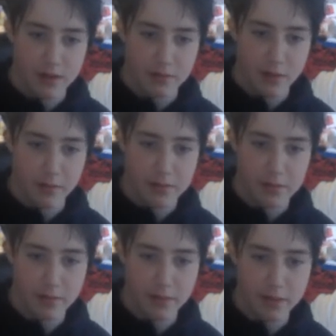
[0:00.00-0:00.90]
wife
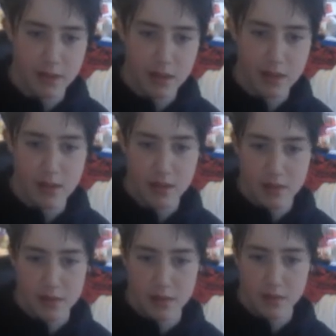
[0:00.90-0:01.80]
Sophie.
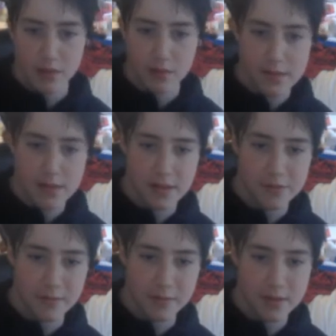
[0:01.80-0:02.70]
The Archduke was on a
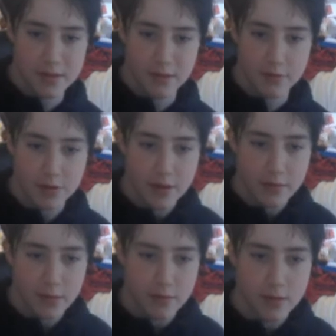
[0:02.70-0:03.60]
trip to
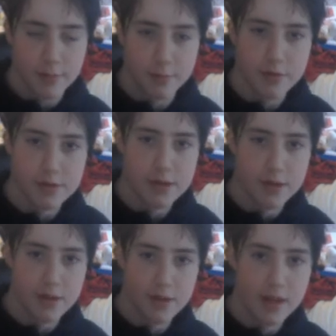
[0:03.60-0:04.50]
Sarajevo, the
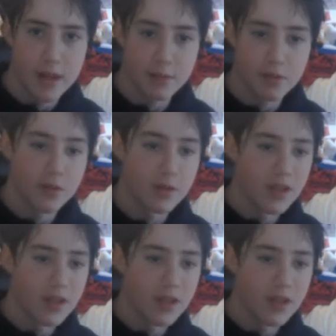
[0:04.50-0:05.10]
Bosnian capital.